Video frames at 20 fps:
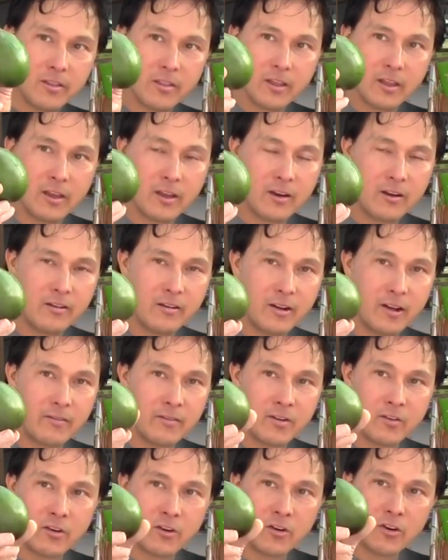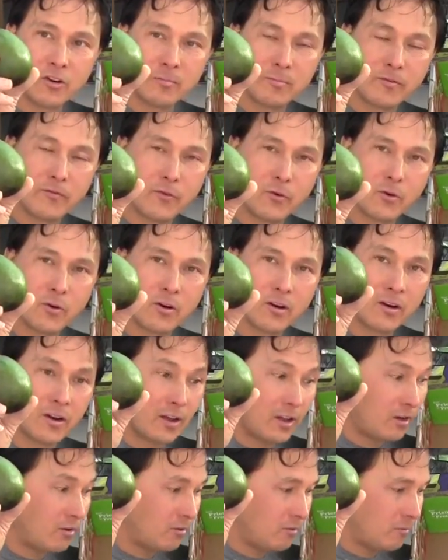that I've never heard before, and
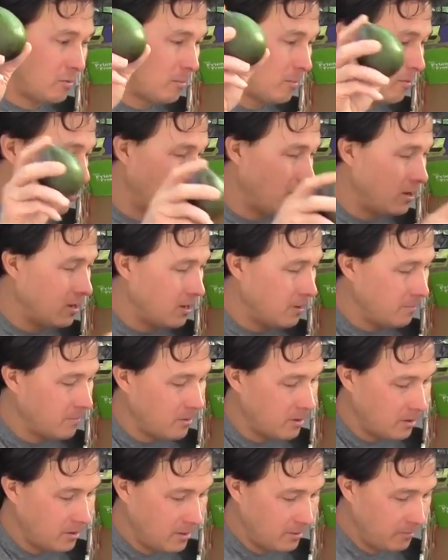I don't remember the name.